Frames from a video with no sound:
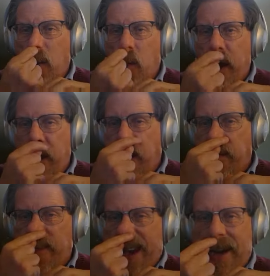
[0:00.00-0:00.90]
when in
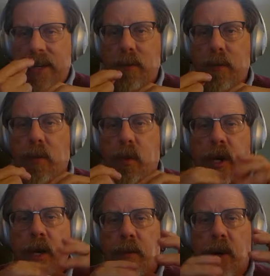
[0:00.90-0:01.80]
fact
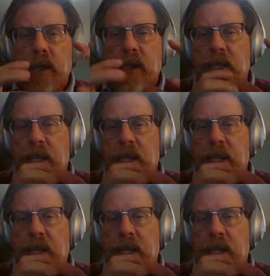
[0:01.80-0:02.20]
putting a project